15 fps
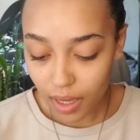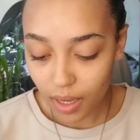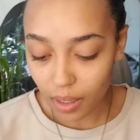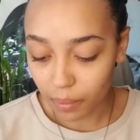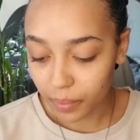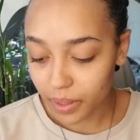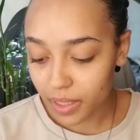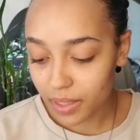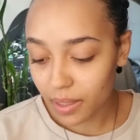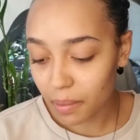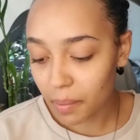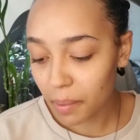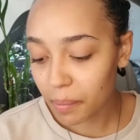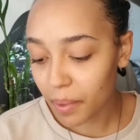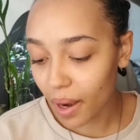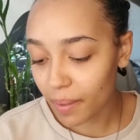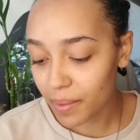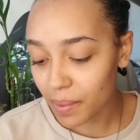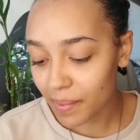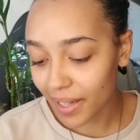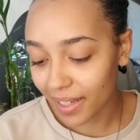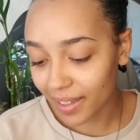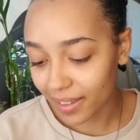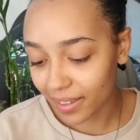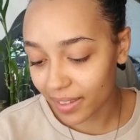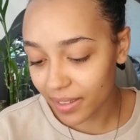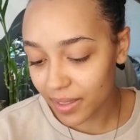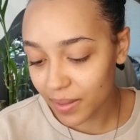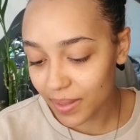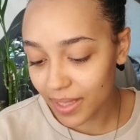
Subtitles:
I'm going to start by priming my eyes with